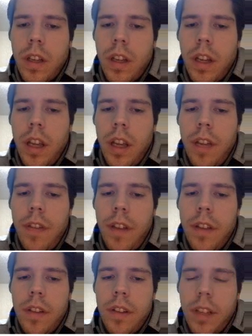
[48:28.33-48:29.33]
if I
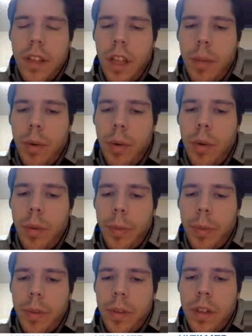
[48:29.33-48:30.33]
use escape rope,
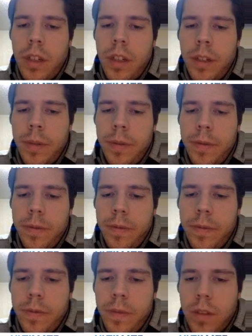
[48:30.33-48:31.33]
um,
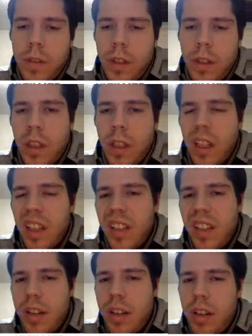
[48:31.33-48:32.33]
it's
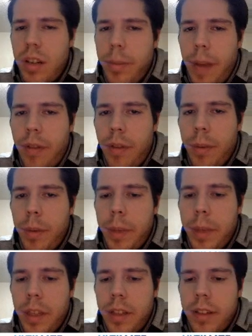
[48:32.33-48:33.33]
actually bad for me
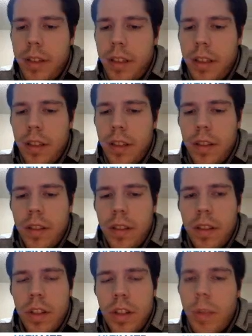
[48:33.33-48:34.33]
because
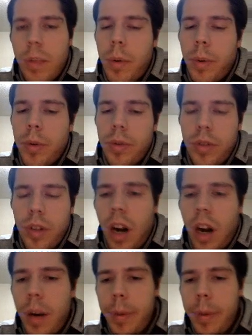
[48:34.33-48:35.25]
she promotes carb